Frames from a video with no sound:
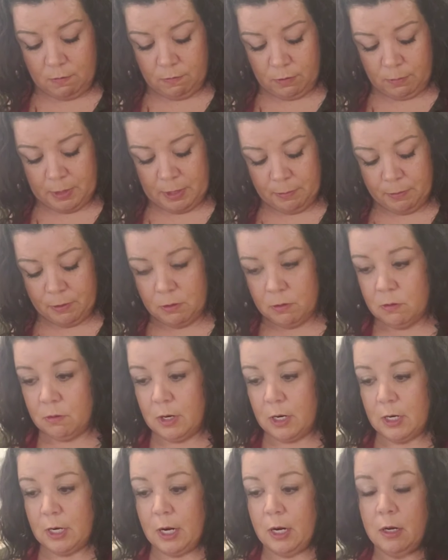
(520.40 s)
for people who
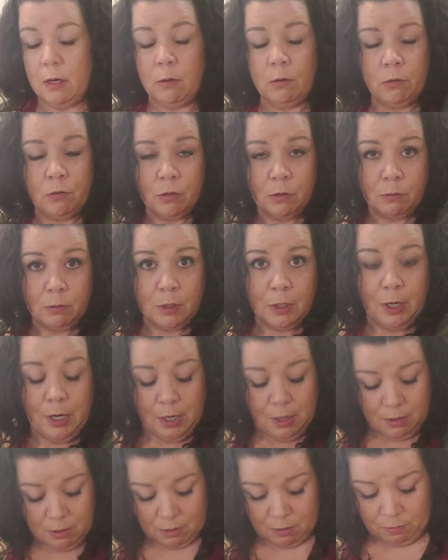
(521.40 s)
are not used to
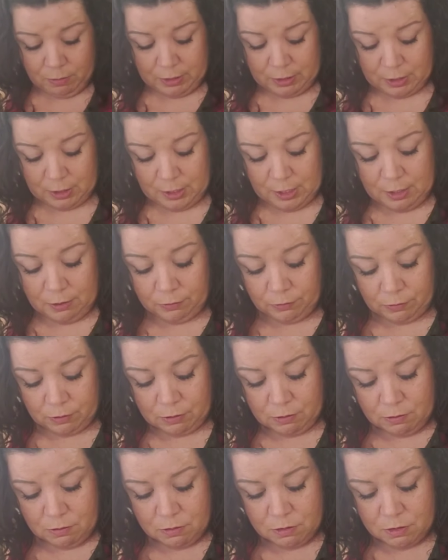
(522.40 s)
working with yeast
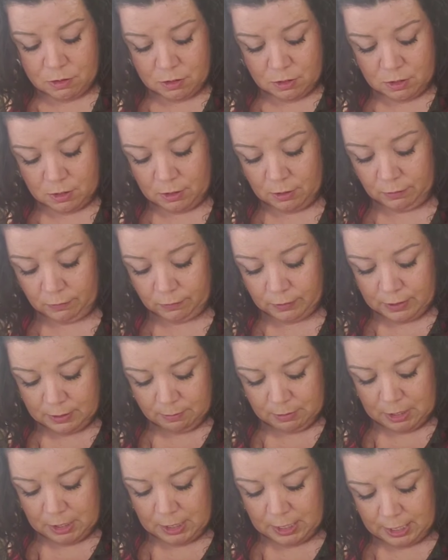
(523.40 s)
dough, this
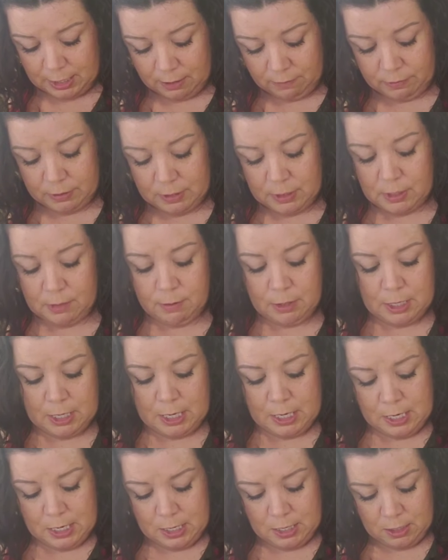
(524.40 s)
can be kind of
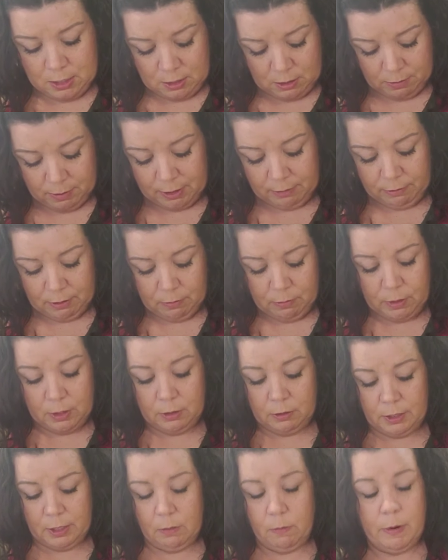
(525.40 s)
intimidating, and you're probably
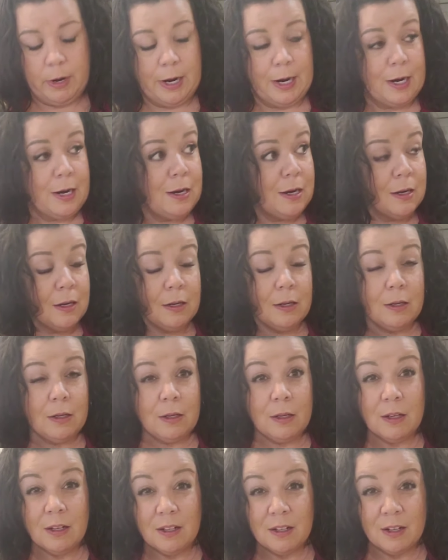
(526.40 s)
wondering why.
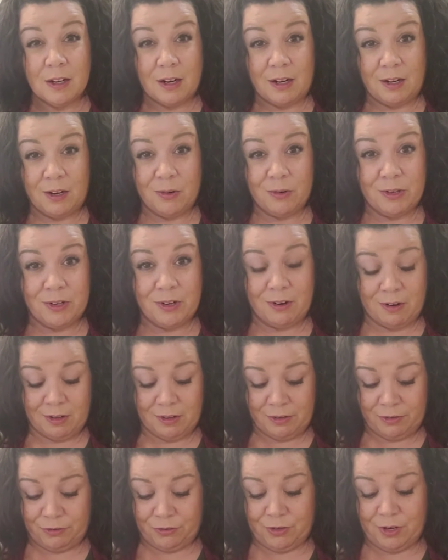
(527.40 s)
Are you going to
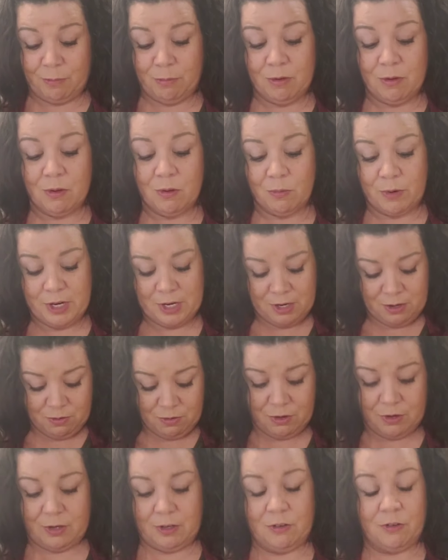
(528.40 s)
all this trouble when
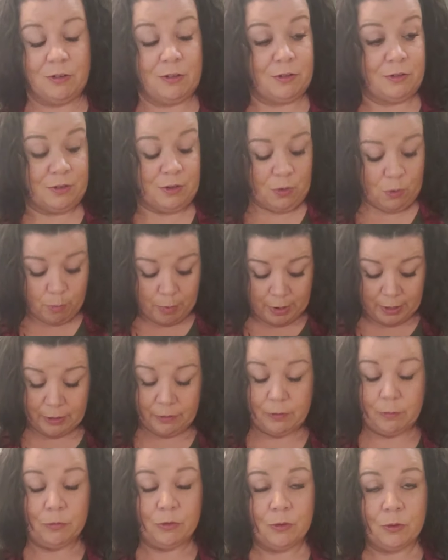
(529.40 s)
you could just go
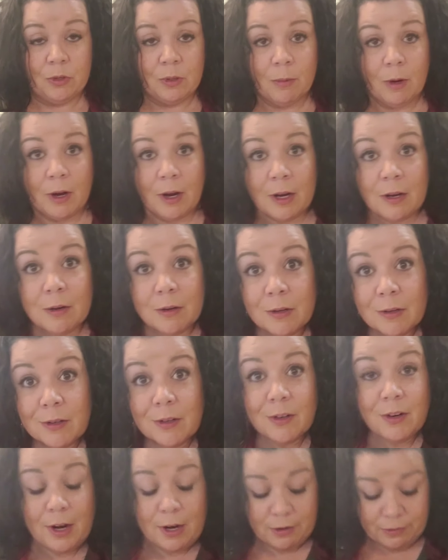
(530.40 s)
buy some store-bought
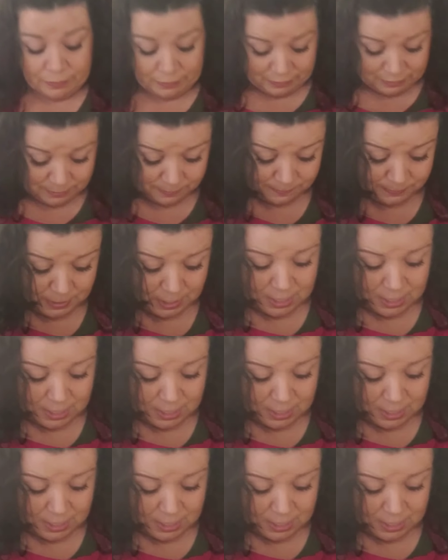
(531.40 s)
crust?